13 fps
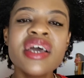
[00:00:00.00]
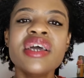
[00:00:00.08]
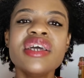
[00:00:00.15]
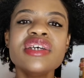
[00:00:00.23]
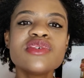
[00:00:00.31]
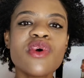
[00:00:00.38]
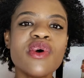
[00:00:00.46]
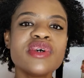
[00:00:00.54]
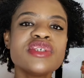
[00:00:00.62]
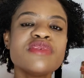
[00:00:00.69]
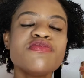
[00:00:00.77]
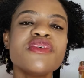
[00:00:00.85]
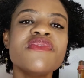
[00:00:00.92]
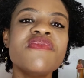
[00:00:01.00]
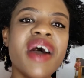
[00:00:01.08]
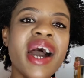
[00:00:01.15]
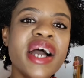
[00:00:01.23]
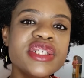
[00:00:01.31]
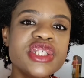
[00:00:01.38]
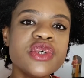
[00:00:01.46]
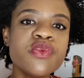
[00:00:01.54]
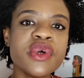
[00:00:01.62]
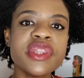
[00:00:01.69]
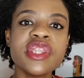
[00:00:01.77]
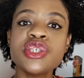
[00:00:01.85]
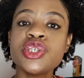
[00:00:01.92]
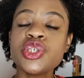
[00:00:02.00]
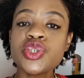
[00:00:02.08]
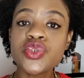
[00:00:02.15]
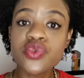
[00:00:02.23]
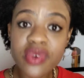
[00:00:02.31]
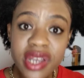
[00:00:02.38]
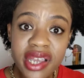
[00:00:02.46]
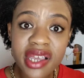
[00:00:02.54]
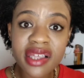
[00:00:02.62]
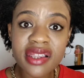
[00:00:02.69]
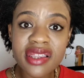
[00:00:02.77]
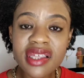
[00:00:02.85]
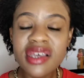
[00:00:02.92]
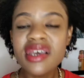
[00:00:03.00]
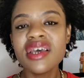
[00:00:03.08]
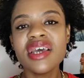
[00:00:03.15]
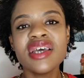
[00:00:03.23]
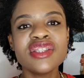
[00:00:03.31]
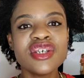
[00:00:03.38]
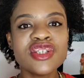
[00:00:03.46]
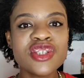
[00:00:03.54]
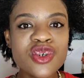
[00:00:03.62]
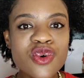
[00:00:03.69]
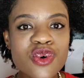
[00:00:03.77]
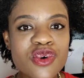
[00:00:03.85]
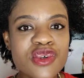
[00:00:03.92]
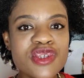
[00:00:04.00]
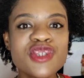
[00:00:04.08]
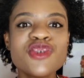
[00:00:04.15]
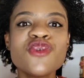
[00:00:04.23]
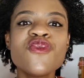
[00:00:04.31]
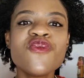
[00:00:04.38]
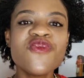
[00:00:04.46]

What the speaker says: he's going to provide you with the strength and the tools to